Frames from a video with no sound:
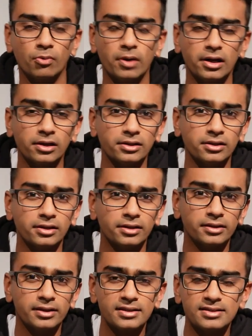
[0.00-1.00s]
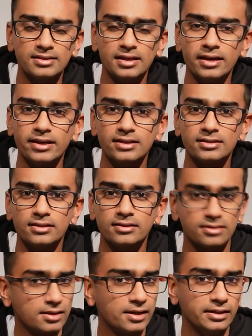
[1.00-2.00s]
Well, this is
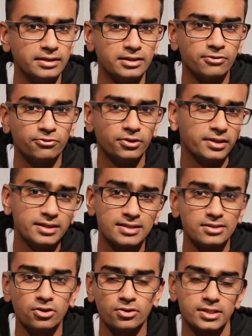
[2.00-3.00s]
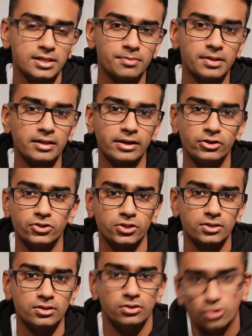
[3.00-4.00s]
slightly different. This is not something that you
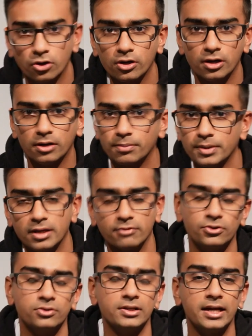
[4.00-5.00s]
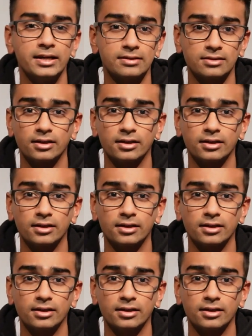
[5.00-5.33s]
just knock up in a few days.